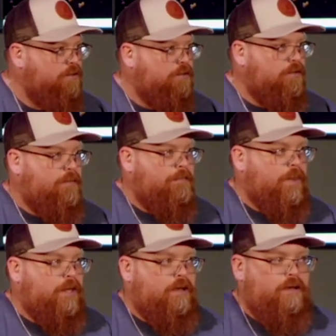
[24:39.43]

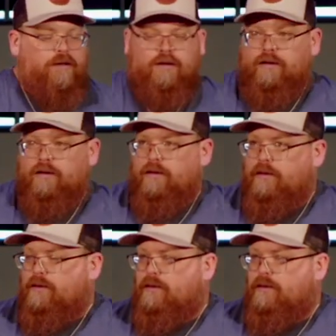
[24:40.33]
Nobody speaks.